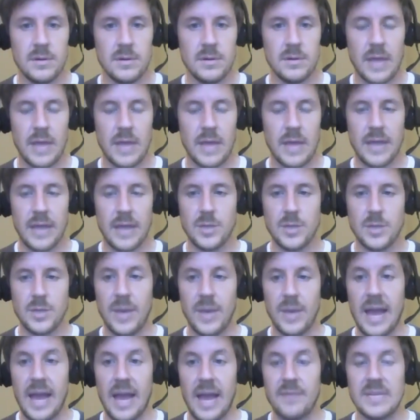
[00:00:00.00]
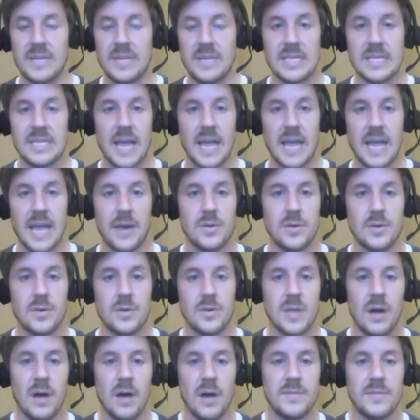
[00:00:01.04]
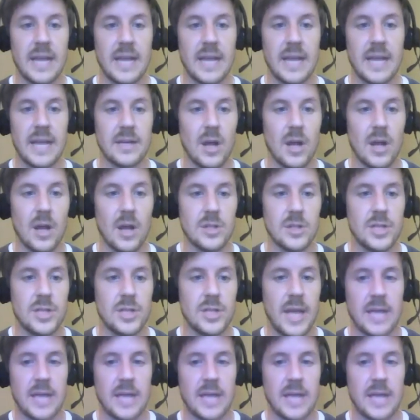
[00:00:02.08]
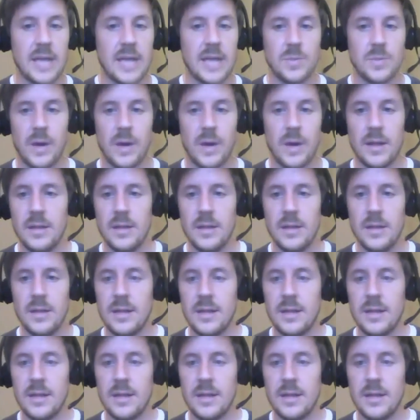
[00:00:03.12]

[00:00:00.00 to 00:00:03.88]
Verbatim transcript: Okay, do we have designers of technology as well?